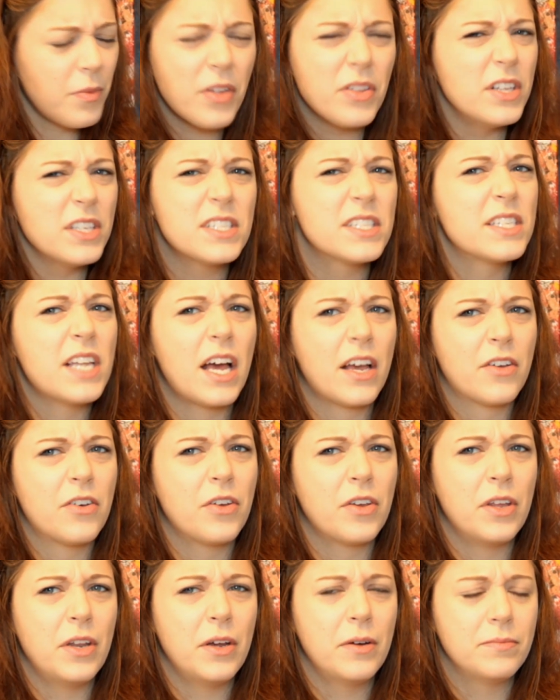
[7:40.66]
And this is not
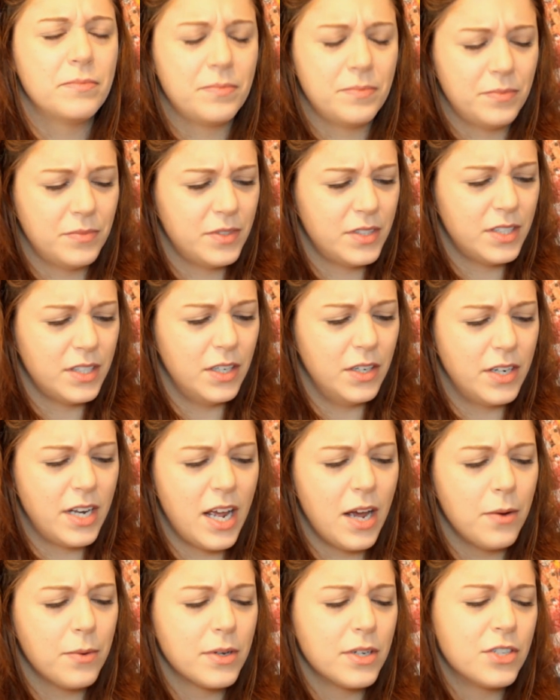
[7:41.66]
cookie dough. So
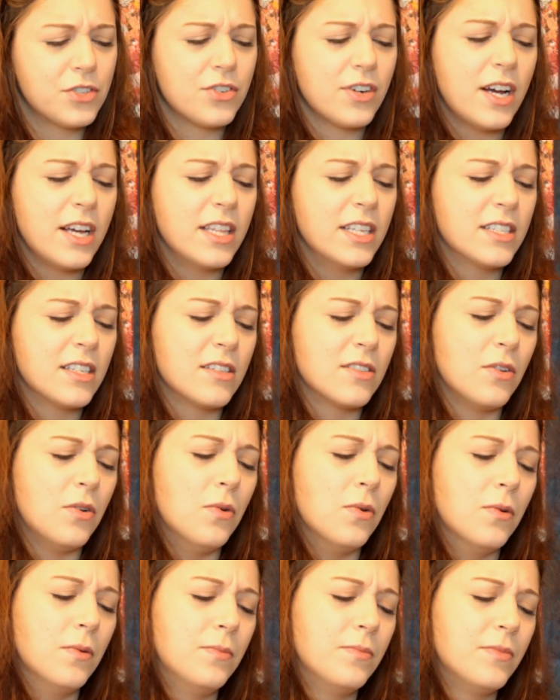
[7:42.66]
now we're going to try this as a
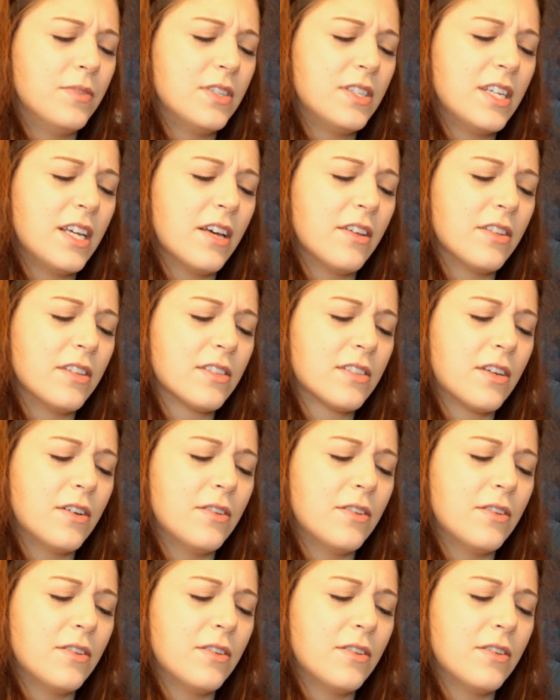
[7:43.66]
whole and see how this